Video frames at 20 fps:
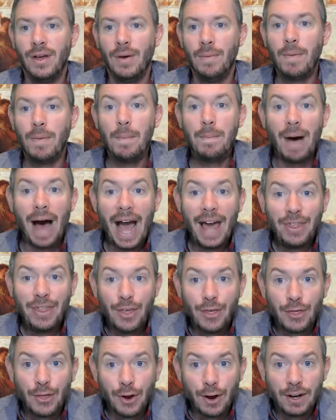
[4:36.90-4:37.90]
But by the
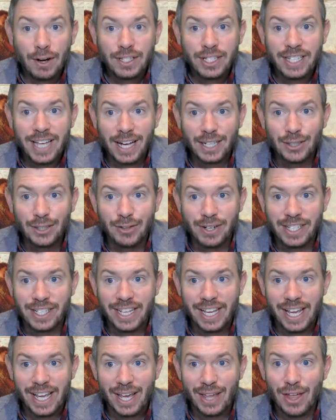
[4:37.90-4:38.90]
third century
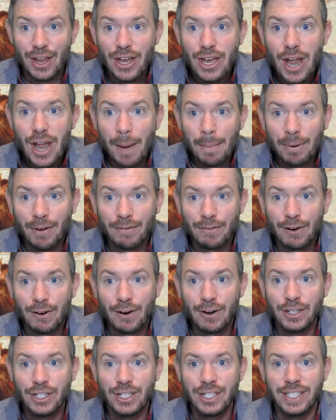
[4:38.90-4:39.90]
CE, the number of
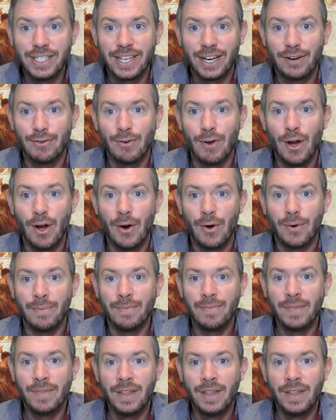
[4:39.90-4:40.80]
Christians had grown.